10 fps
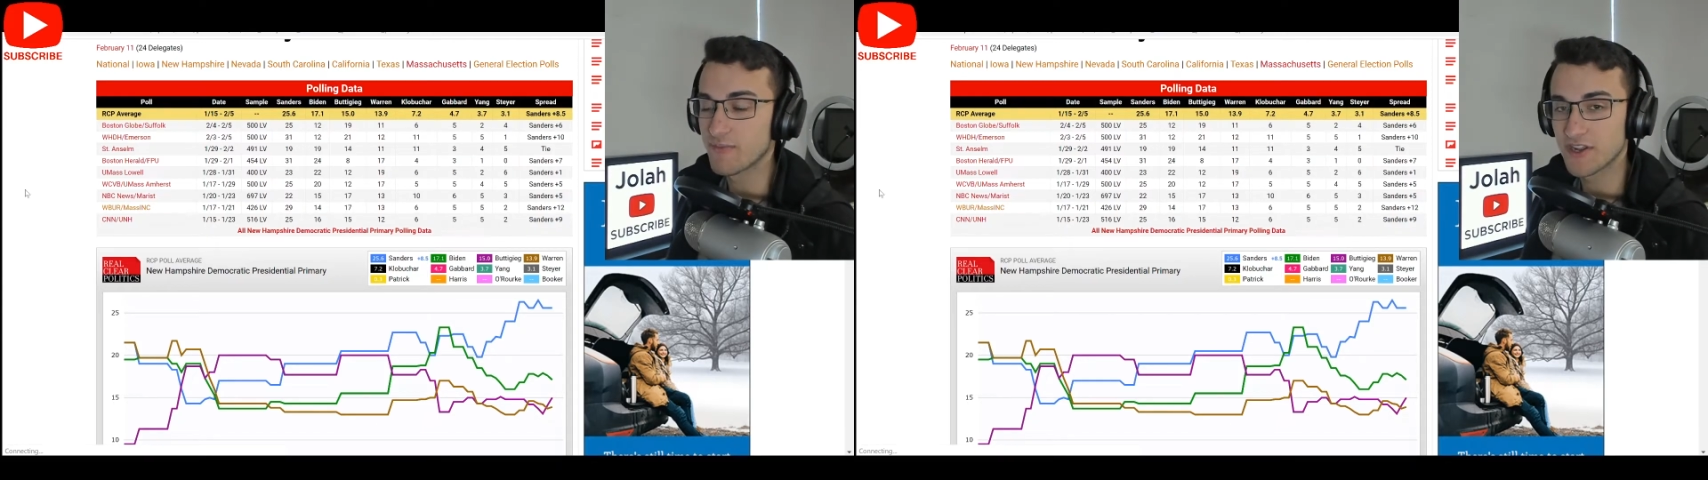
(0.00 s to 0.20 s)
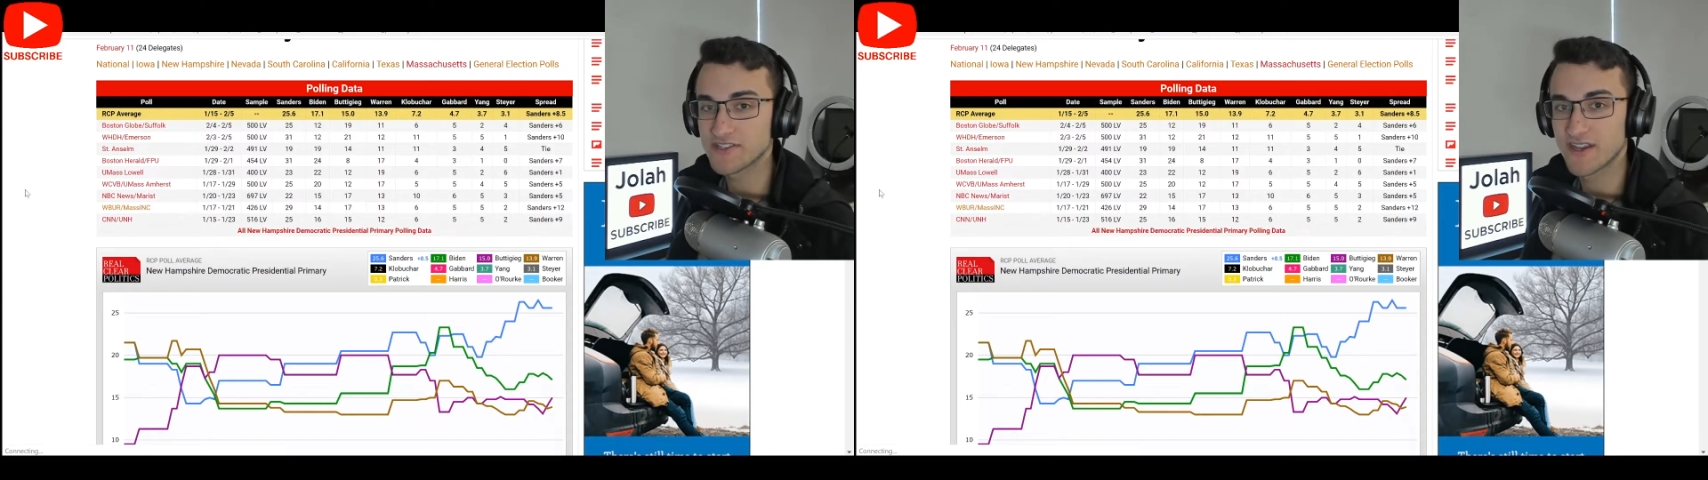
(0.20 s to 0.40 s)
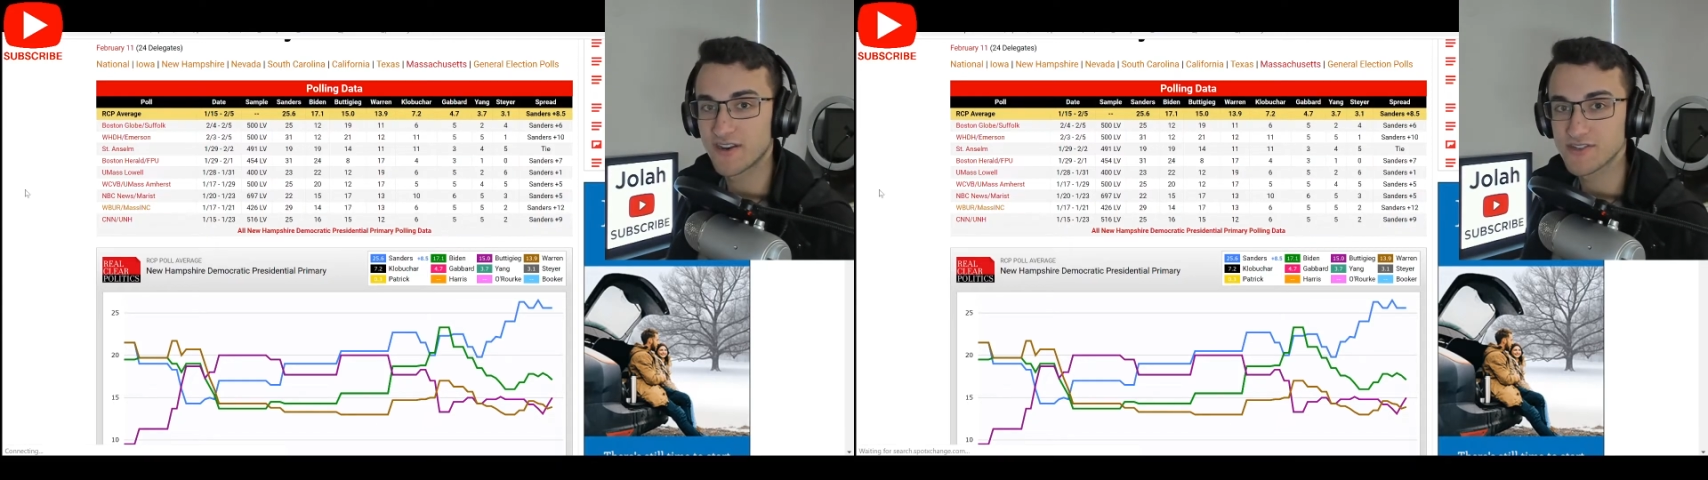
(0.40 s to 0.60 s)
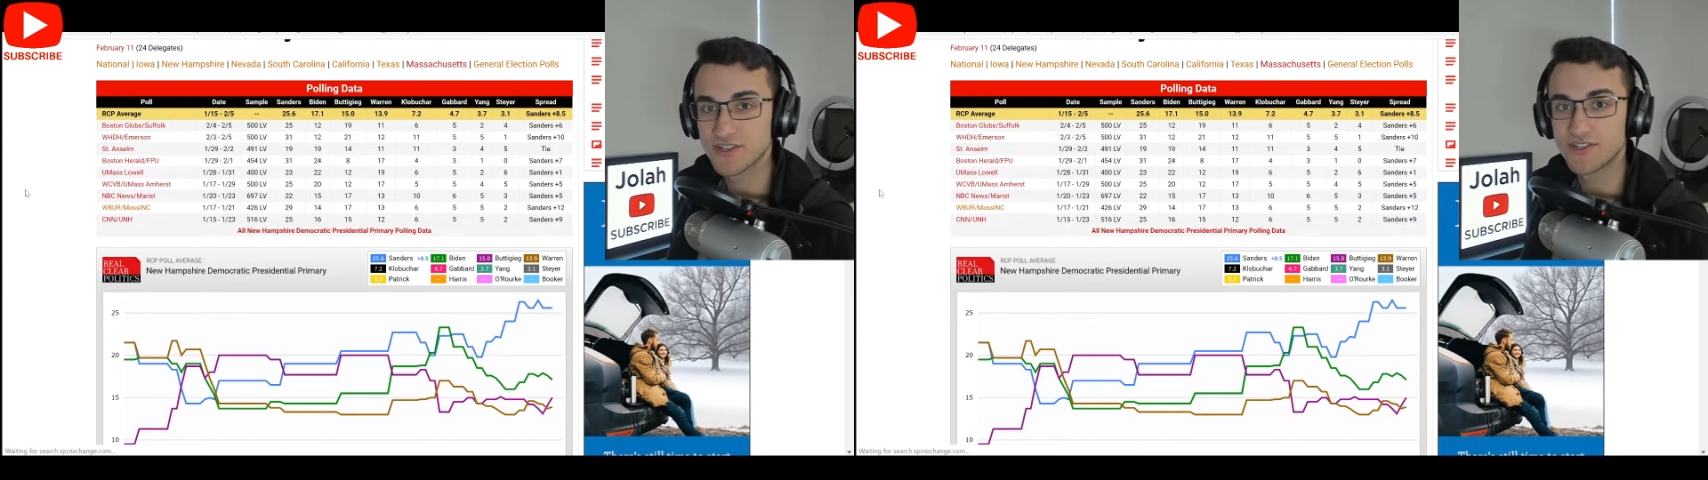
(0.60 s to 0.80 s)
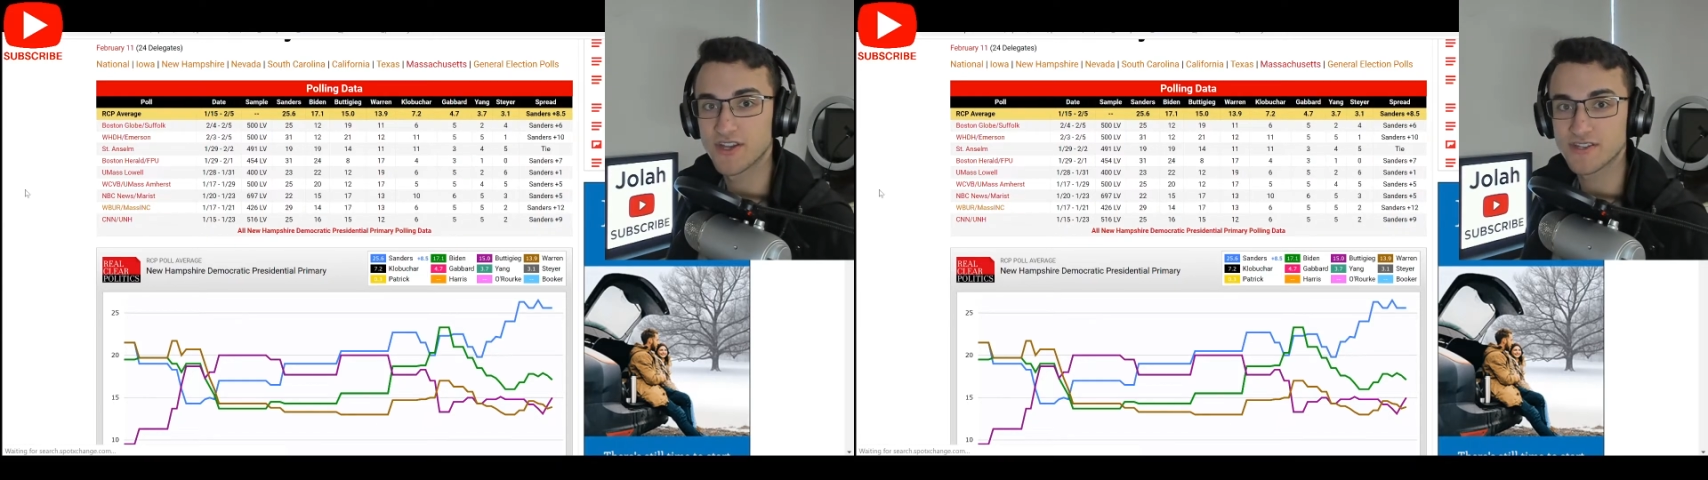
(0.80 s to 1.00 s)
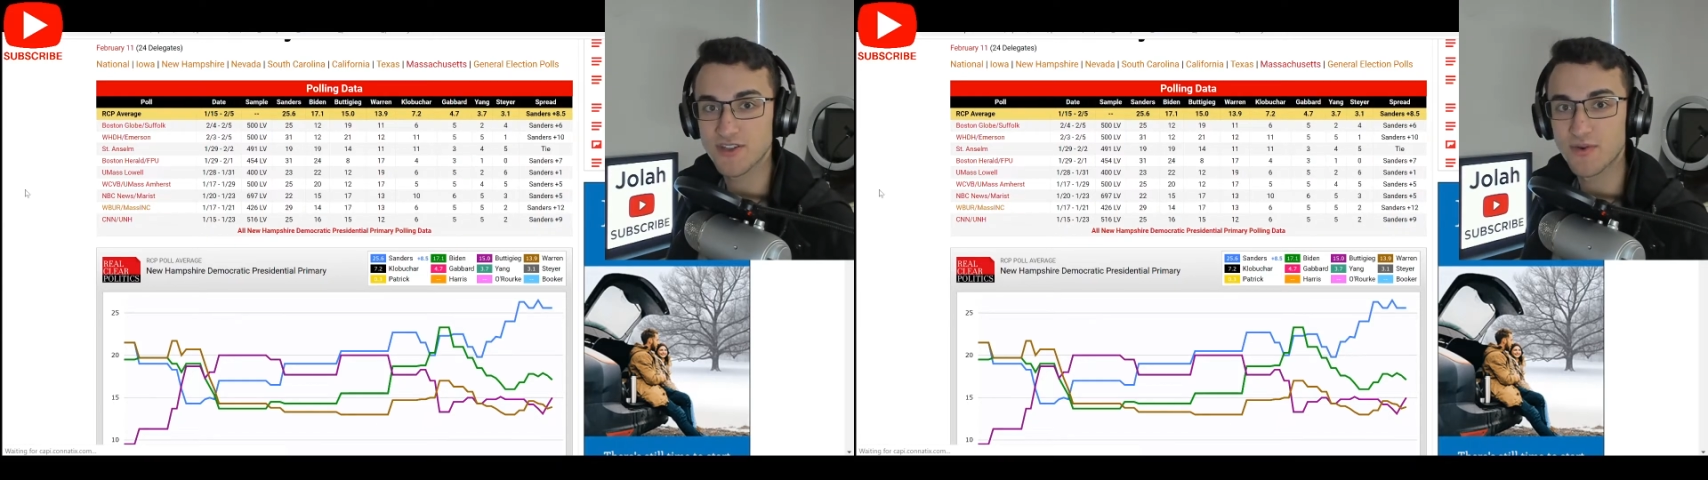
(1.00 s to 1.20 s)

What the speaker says: Bernie Sanders just